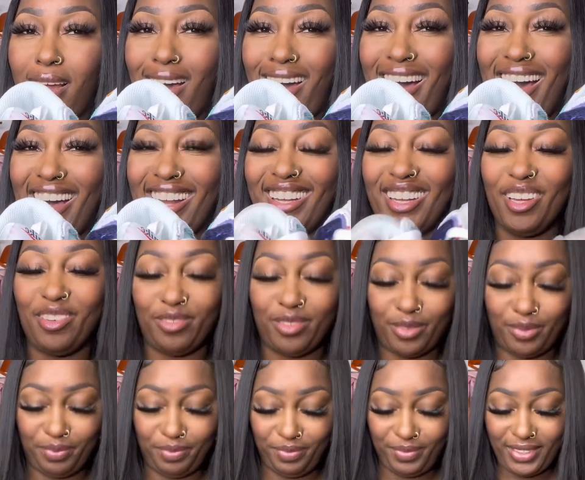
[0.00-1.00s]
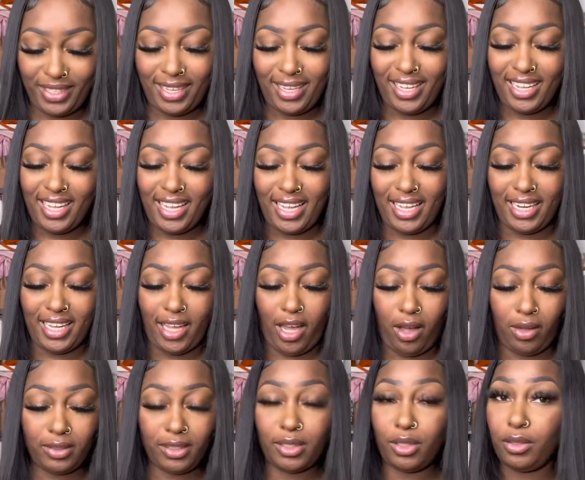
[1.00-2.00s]
I love them. And they
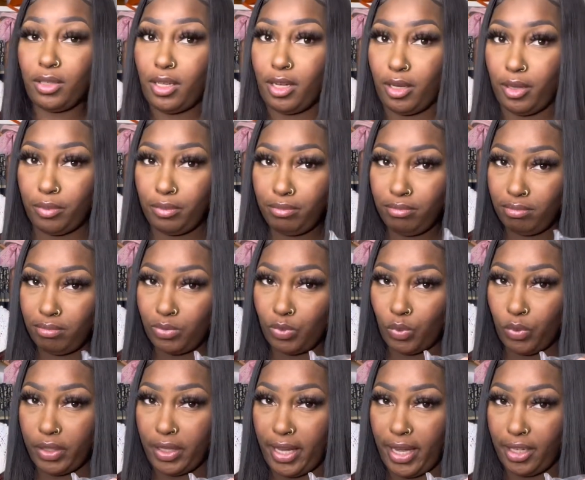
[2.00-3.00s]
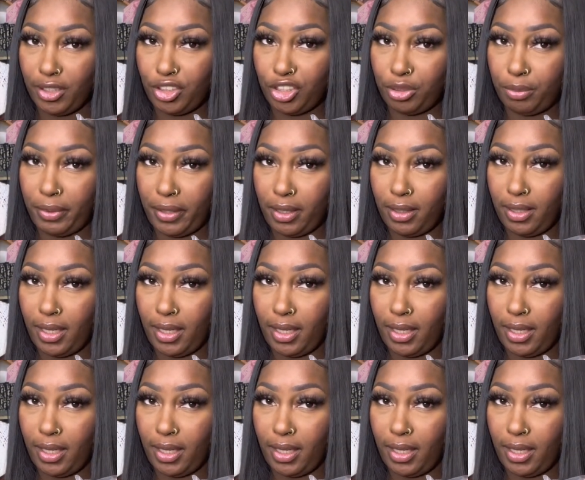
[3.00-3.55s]
also come with an extra pair of